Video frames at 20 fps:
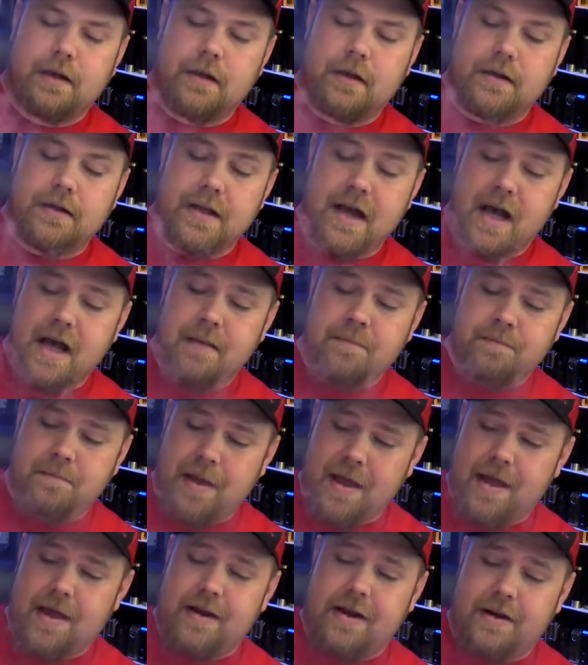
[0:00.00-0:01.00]
Not
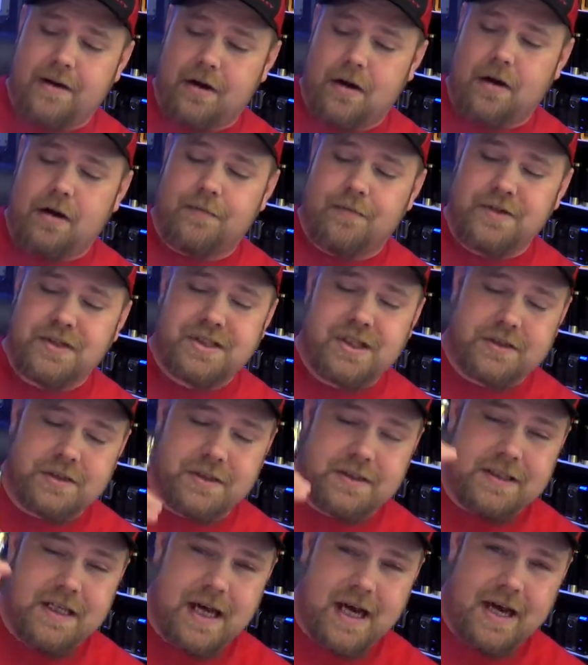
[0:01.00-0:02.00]
bad at all. For such
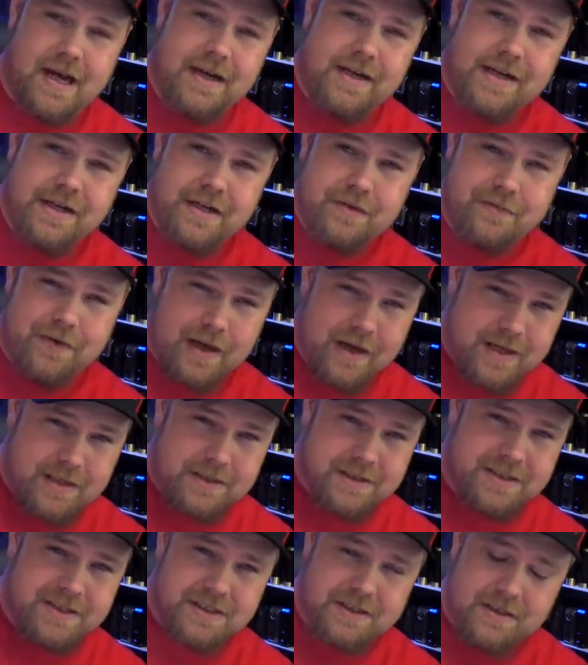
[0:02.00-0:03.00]
a tiny
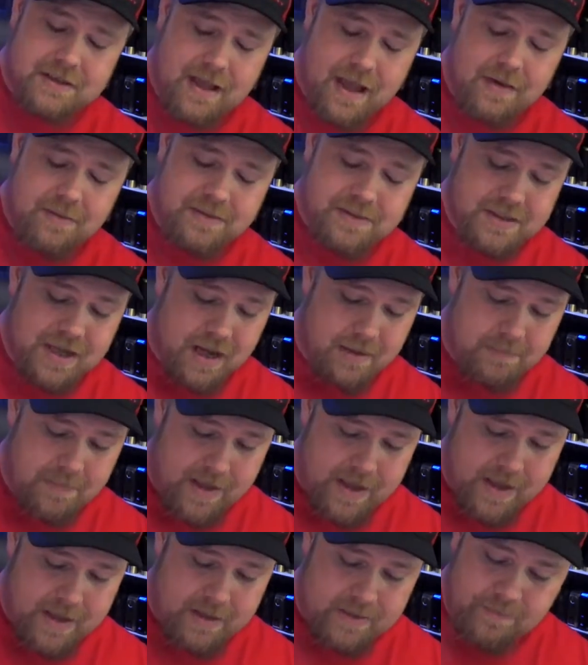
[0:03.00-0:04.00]
device, that was not
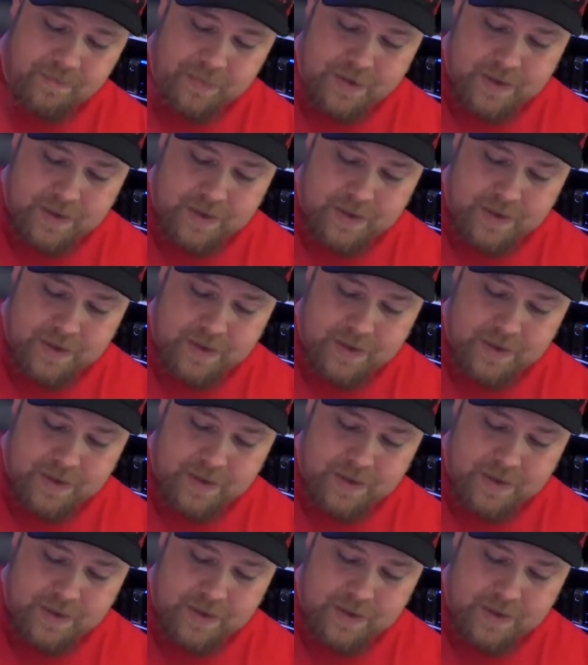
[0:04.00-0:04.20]
bad.